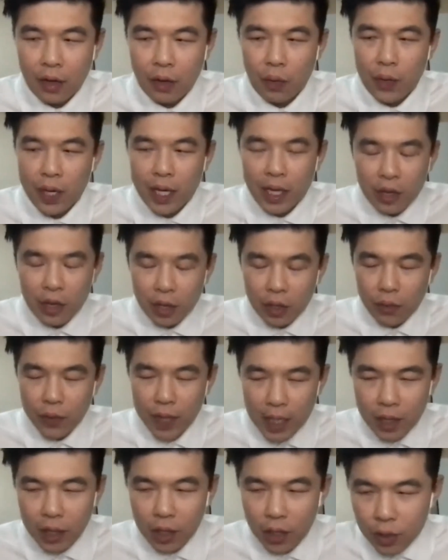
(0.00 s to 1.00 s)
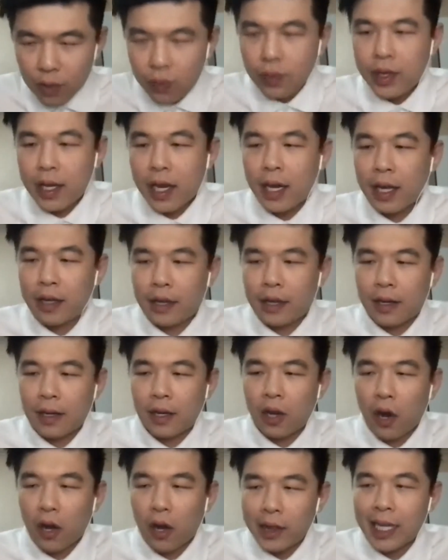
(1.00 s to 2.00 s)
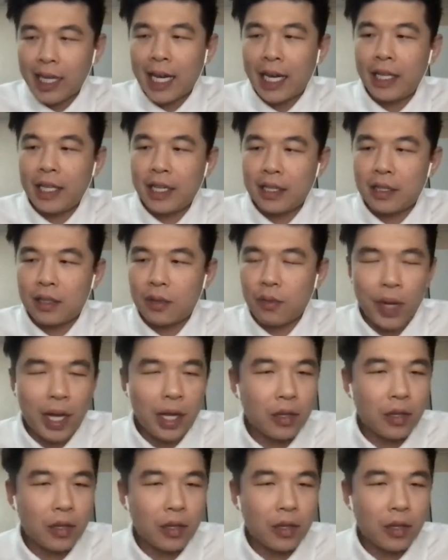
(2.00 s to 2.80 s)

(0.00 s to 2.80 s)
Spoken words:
we knew that online is the way to